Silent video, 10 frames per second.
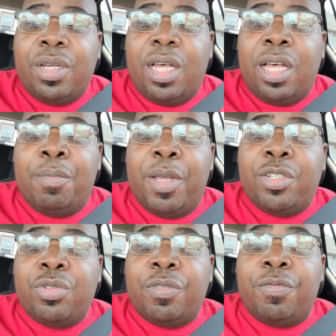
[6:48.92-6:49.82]
a
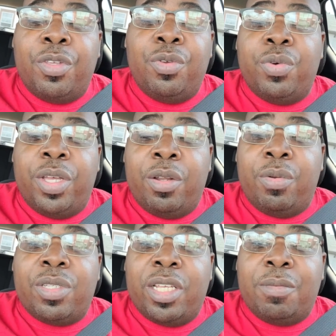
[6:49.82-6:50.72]
measure of you in
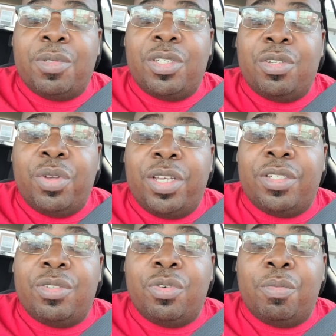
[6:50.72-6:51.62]
those same
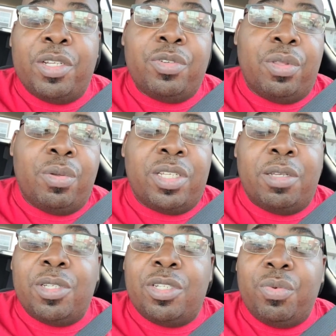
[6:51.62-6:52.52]
situations, or a measure of those
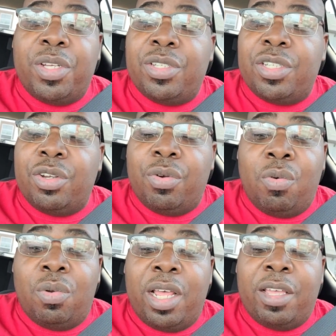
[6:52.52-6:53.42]
same situations in your
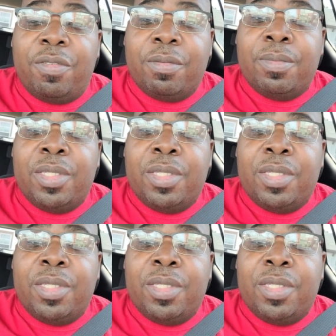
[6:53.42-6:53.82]
own life.